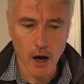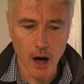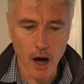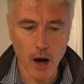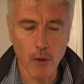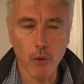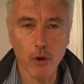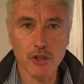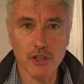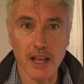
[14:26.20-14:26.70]

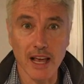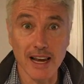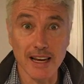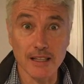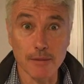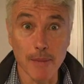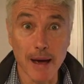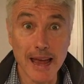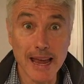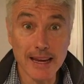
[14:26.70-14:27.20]
Our wassail
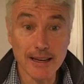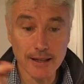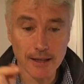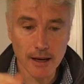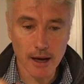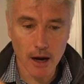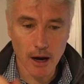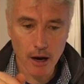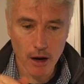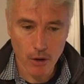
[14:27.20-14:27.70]
is made.
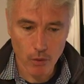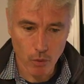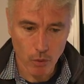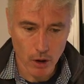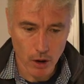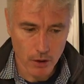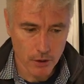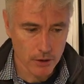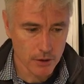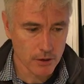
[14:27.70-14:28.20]

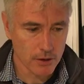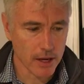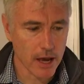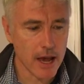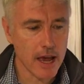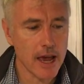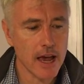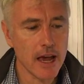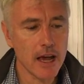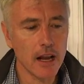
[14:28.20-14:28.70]

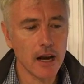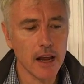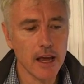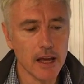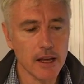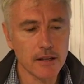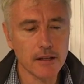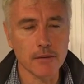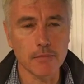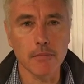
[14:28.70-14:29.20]
Wassail
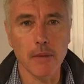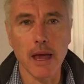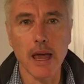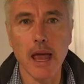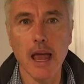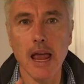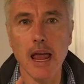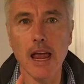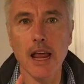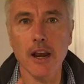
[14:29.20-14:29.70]
is
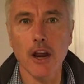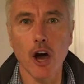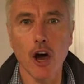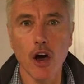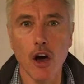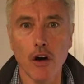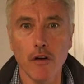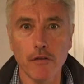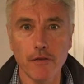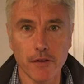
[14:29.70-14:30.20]
made
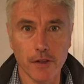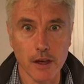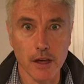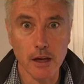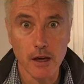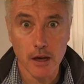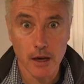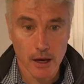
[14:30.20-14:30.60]
of the